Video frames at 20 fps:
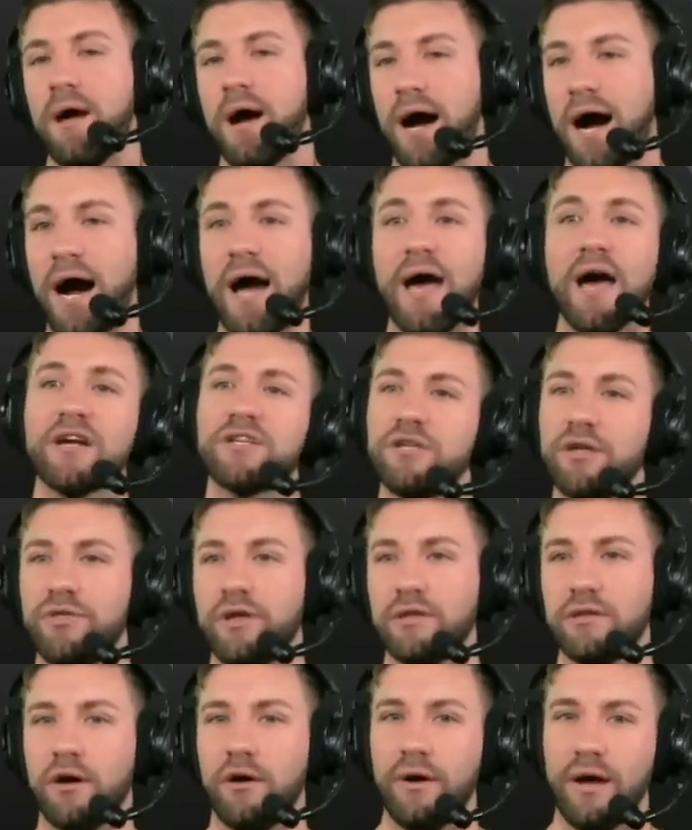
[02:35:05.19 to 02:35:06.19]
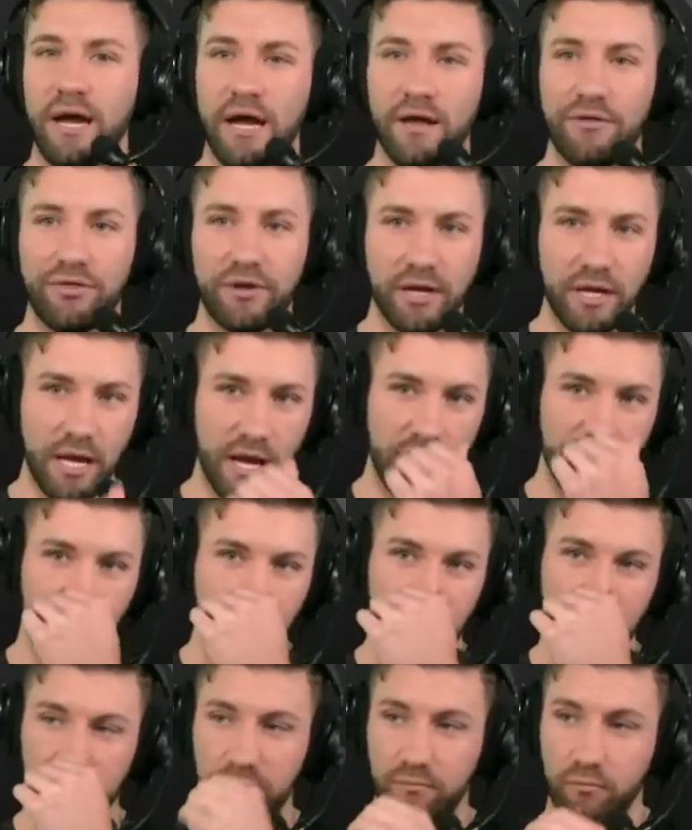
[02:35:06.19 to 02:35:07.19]
I actually think, though, Anthony
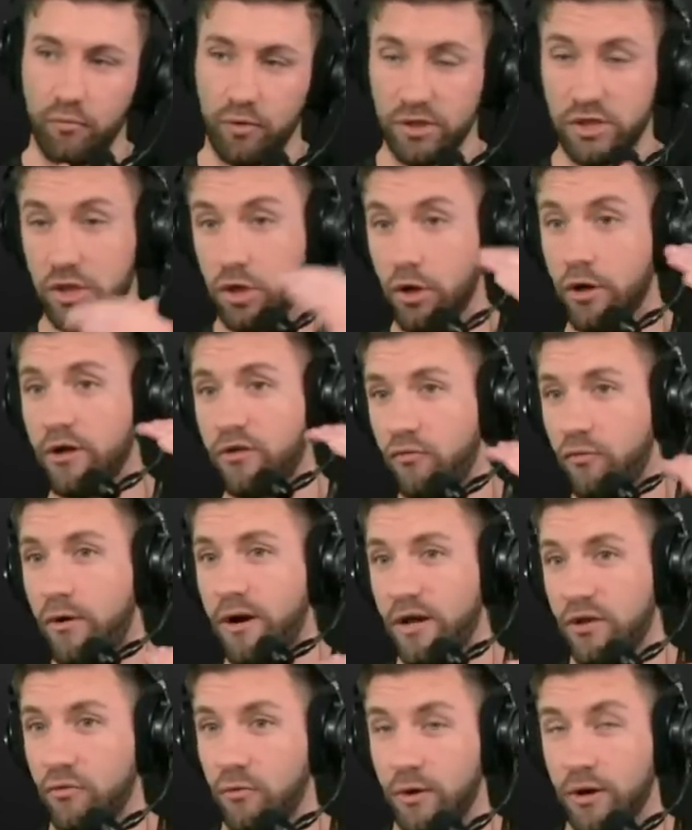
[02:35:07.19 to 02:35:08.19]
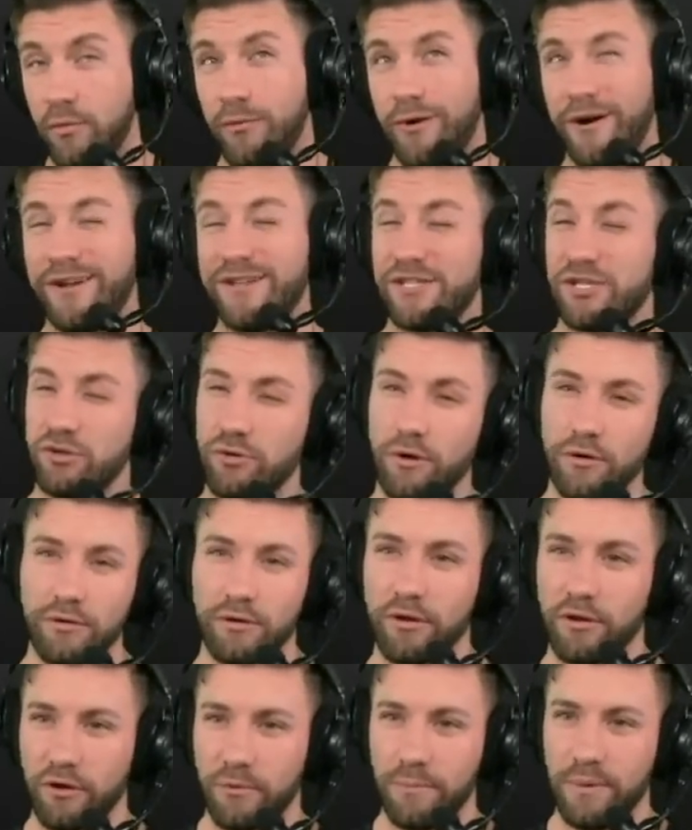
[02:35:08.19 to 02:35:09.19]
Averett was good in 2021, struggled
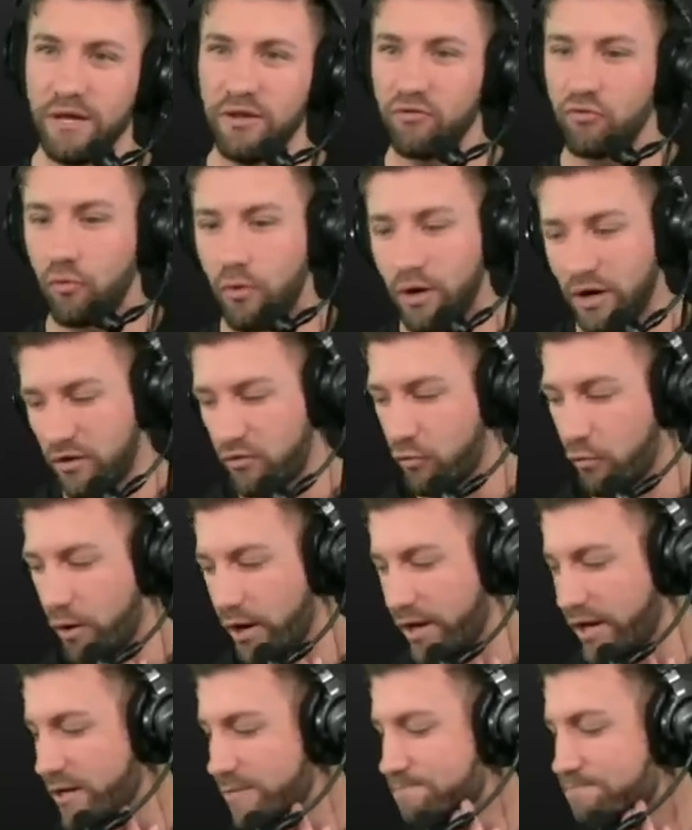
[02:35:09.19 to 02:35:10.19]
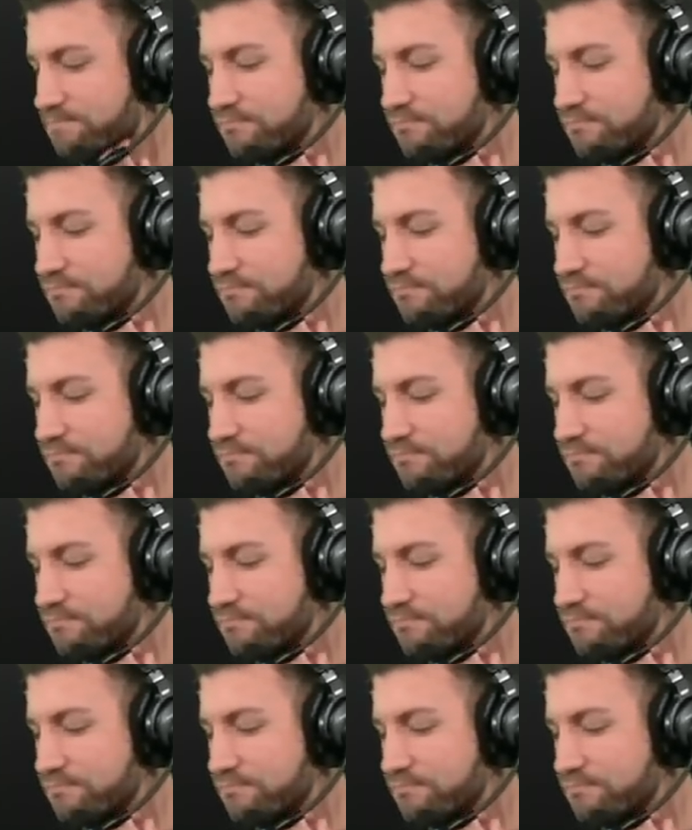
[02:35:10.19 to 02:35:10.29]
a little bit in 2020,